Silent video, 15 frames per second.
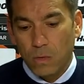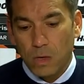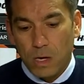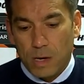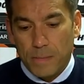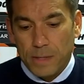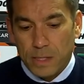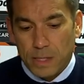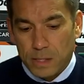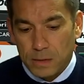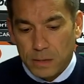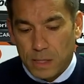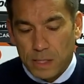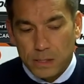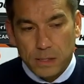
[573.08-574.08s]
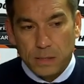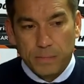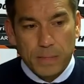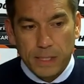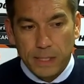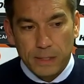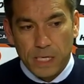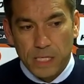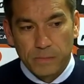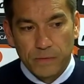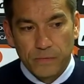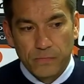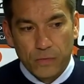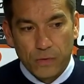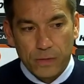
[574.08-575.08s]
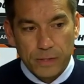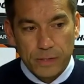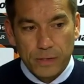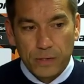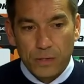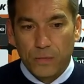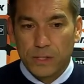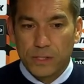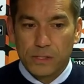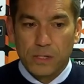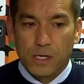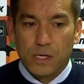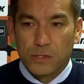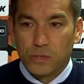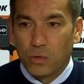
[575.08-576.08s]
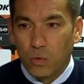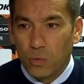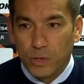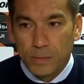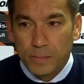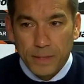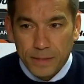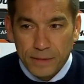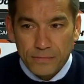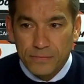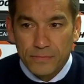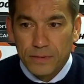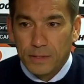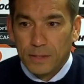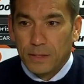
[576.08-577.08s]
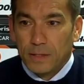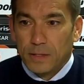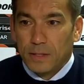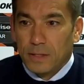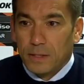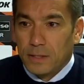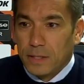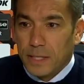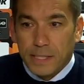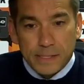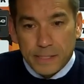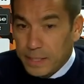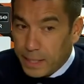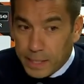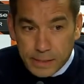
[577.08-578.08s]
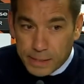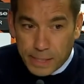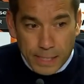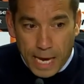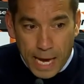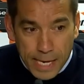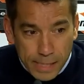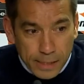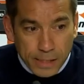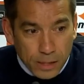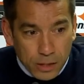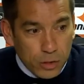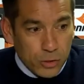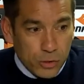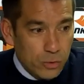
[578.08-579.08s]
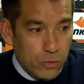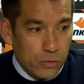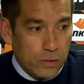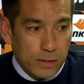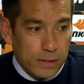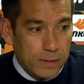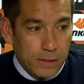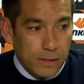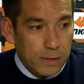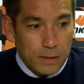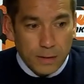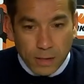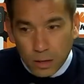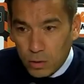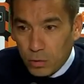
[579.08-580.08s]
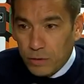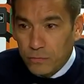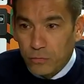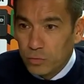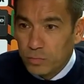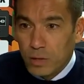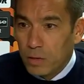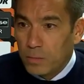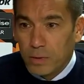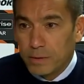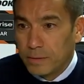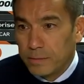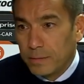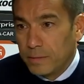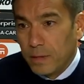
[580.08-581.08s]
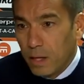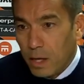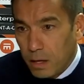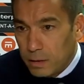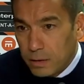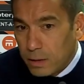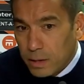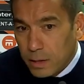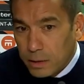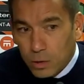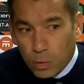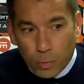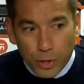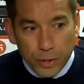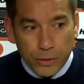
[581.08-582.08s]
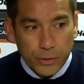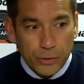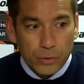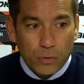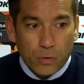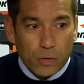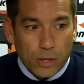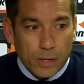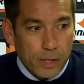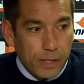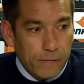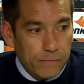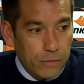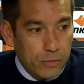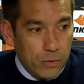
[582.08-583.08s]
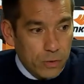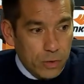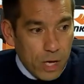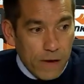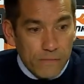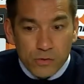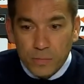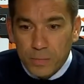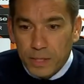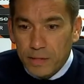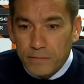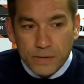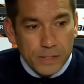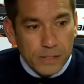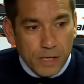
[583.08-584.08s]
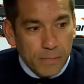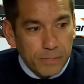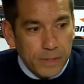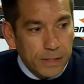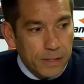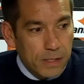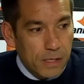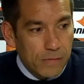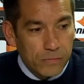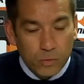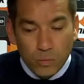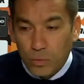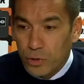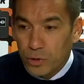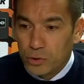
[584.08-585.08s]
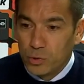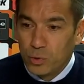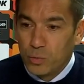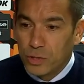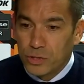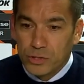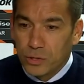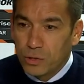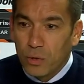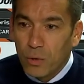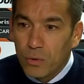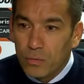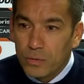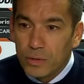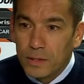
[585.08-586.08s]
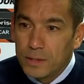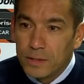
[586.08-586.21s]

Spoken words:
Well, I mean, I said many times before, you know, it starts all with belief. It's anything you do, and not only football, but the work you do, or if you have to believe in something, you have to work towards the goal,